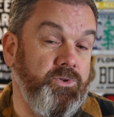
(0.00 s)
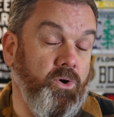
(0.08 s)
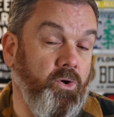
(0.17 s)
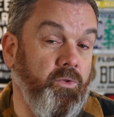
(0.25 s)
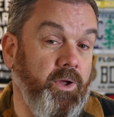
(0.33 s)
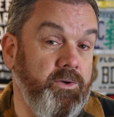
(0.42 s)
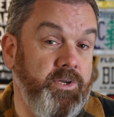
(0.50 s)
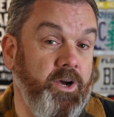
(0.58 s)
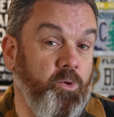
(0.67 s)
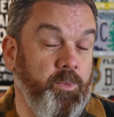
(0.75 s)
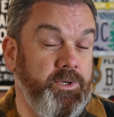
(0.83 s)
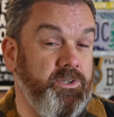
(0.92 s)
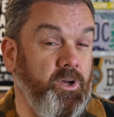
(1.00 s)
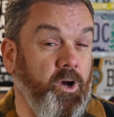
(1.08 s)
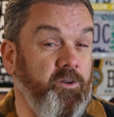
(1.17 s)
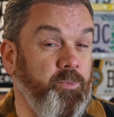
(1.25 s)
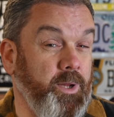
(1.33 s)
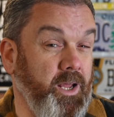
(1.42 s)
on those helmets that
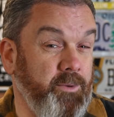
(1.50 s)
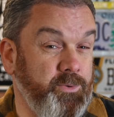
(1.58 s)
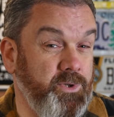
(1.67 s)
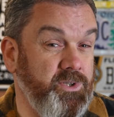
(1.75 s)
I've been able to